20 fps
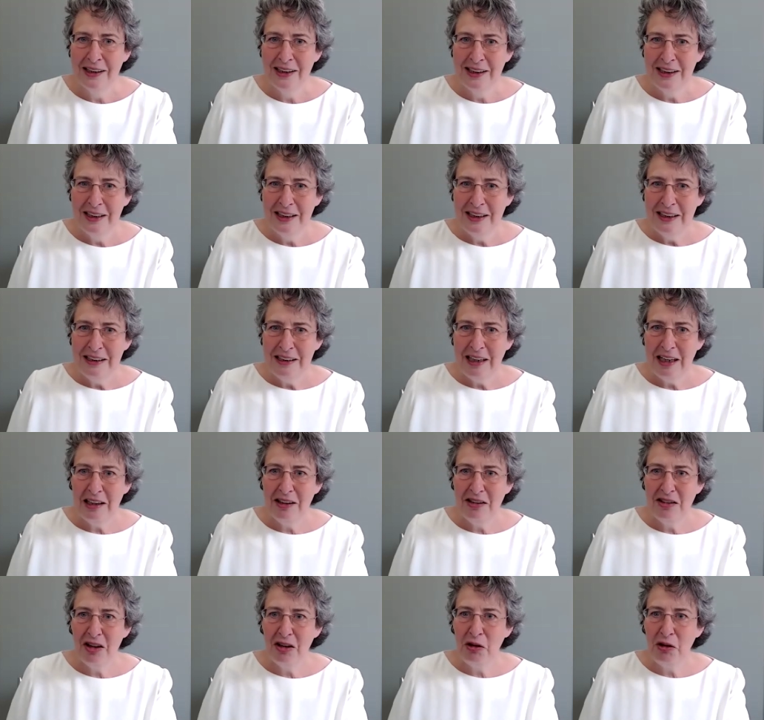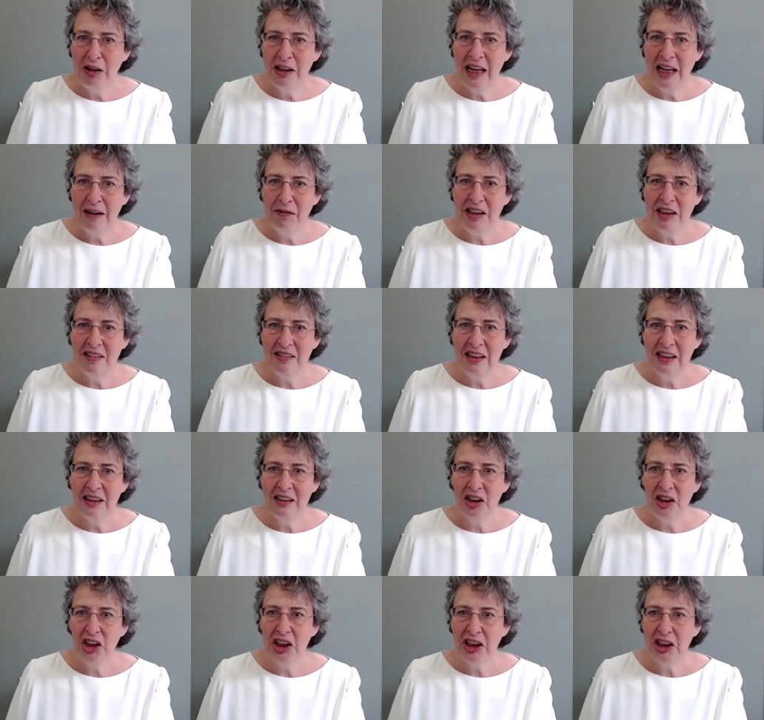Yes. And so you can have these
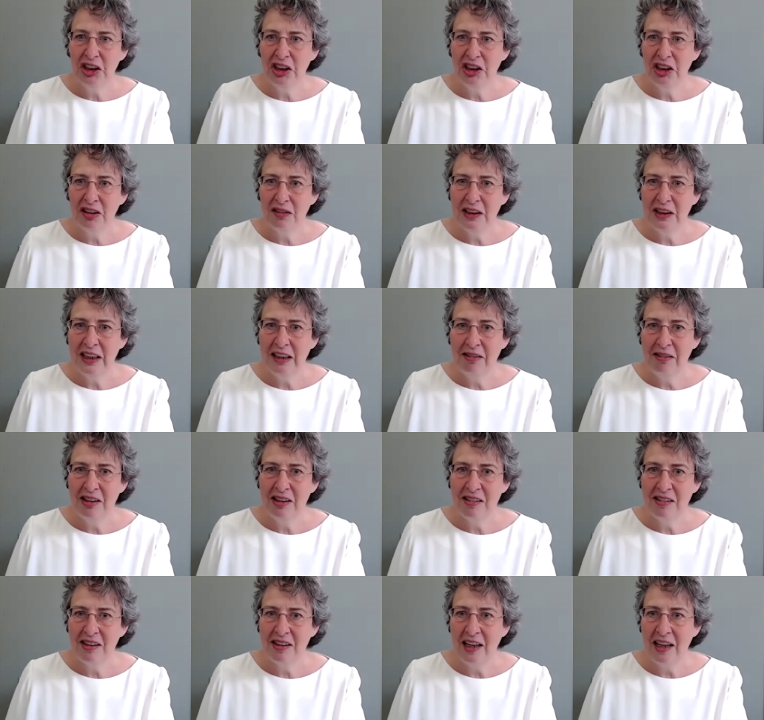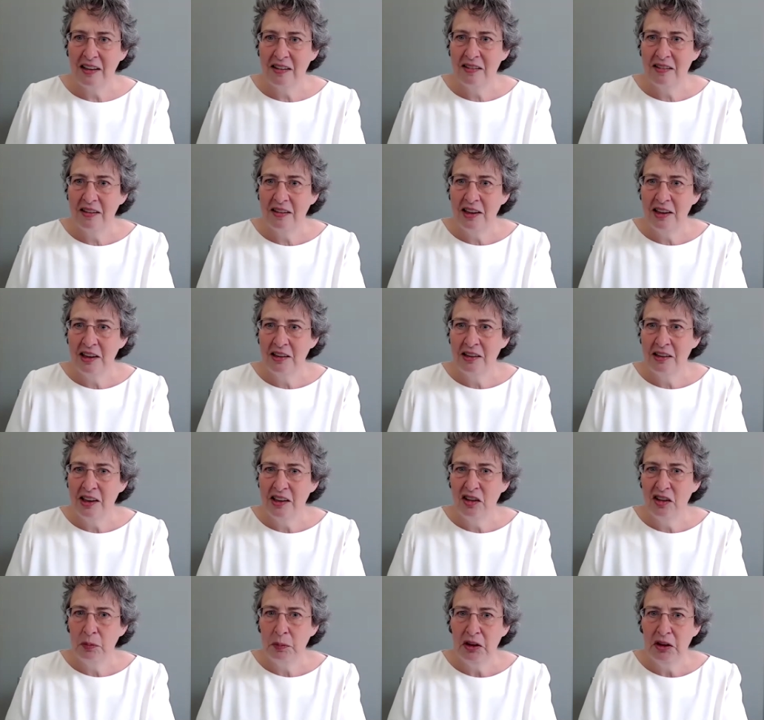little charges of inheritance tax that
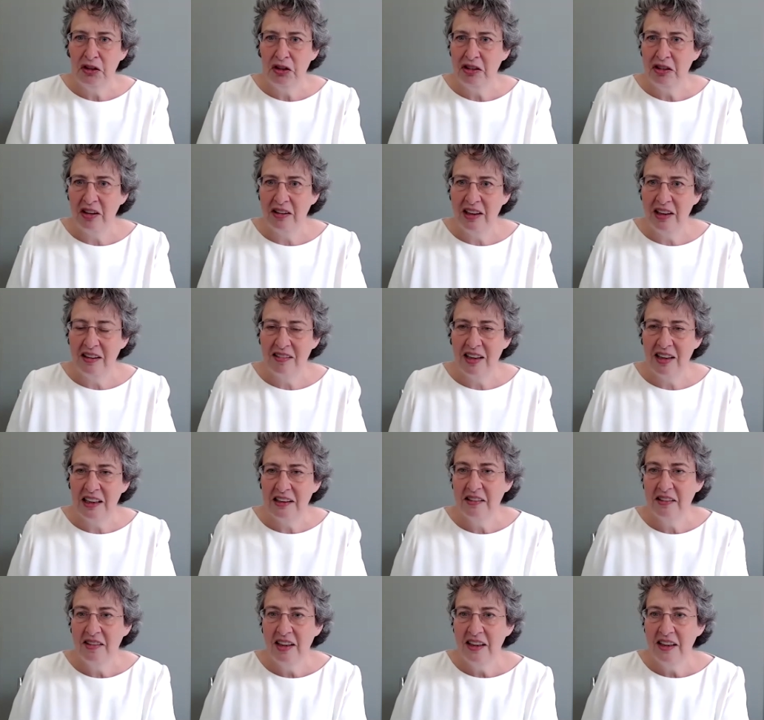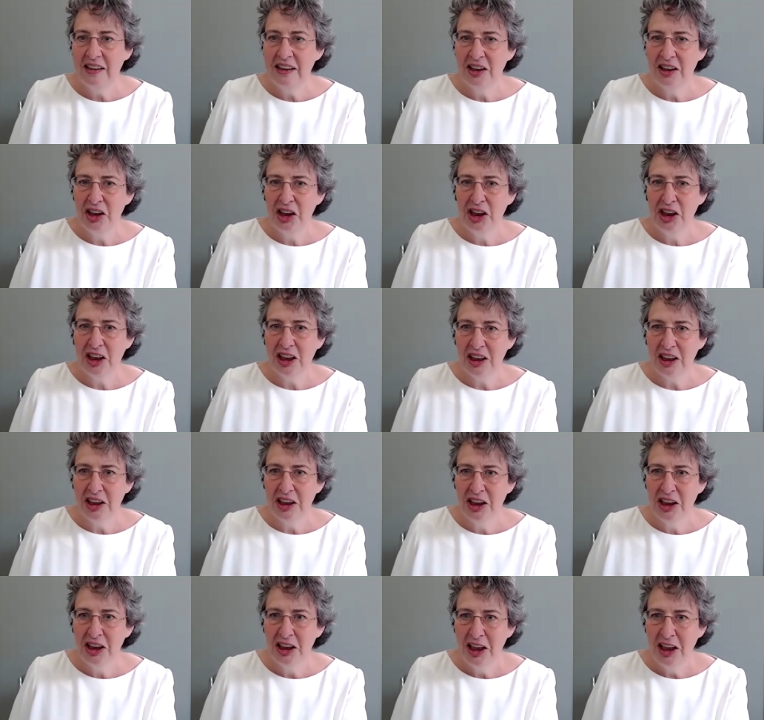expose you to things like the 10 year
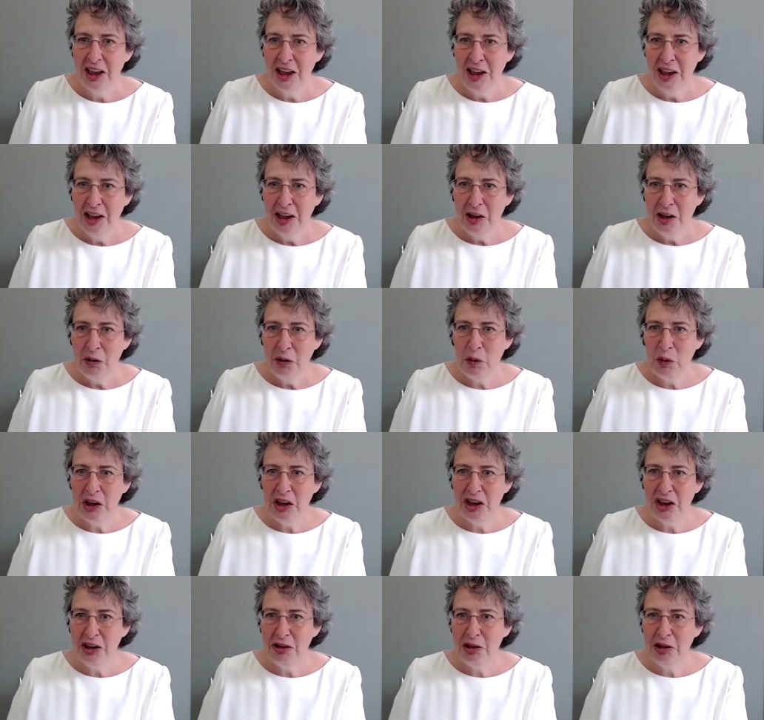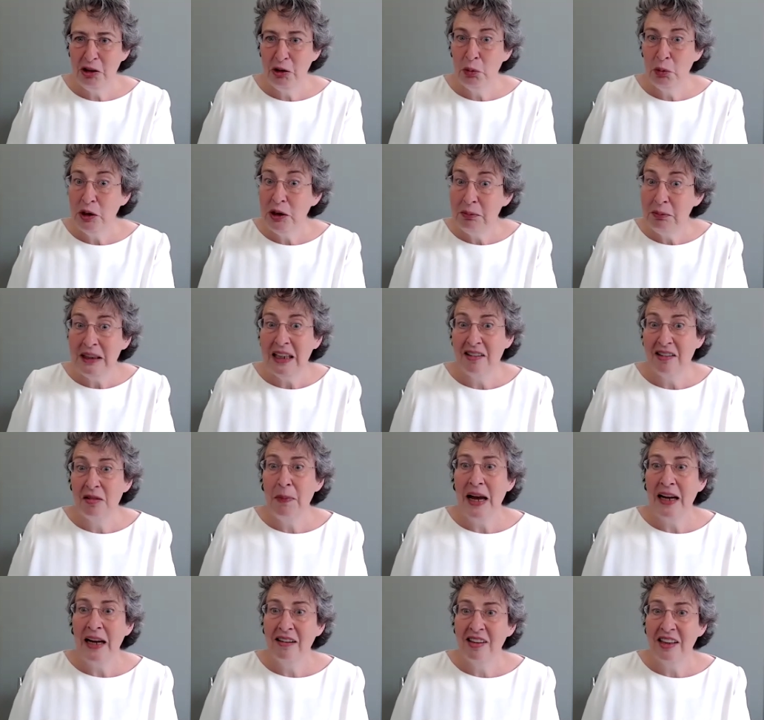charge, yep. which you wouldn't be
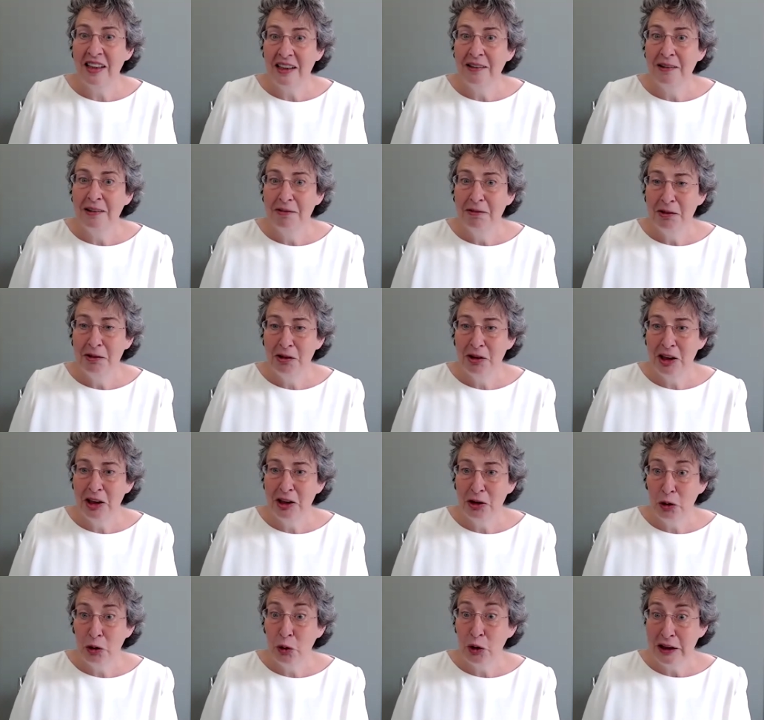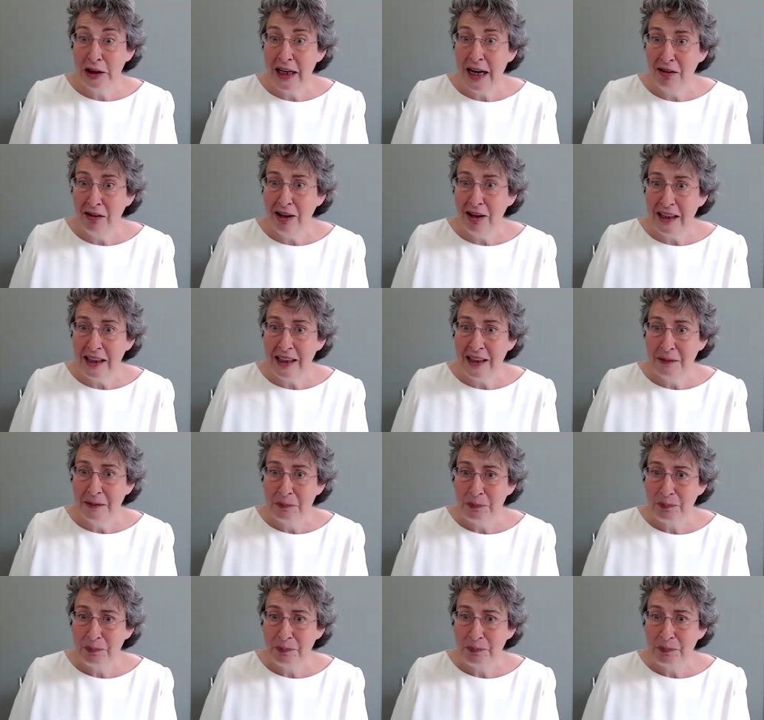expecting uh, ordinarily.